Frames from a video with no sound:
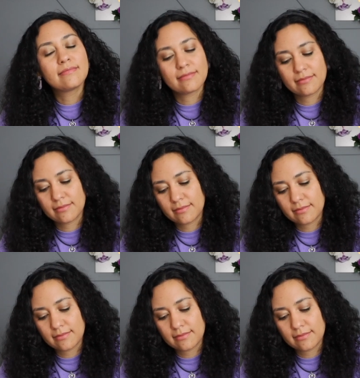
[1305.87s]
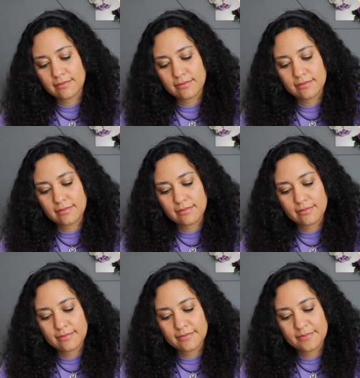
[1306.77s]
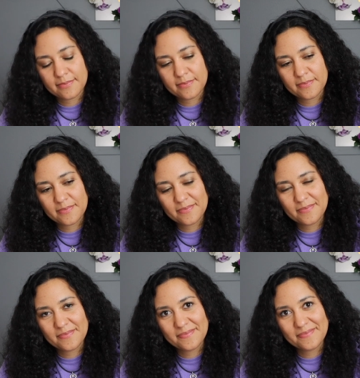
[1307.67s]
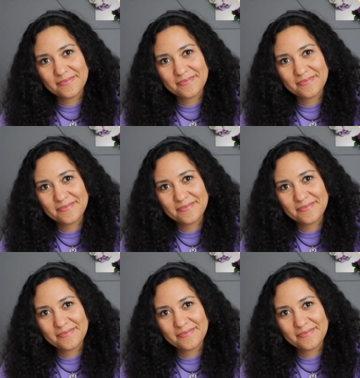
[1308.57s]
Nothing is said.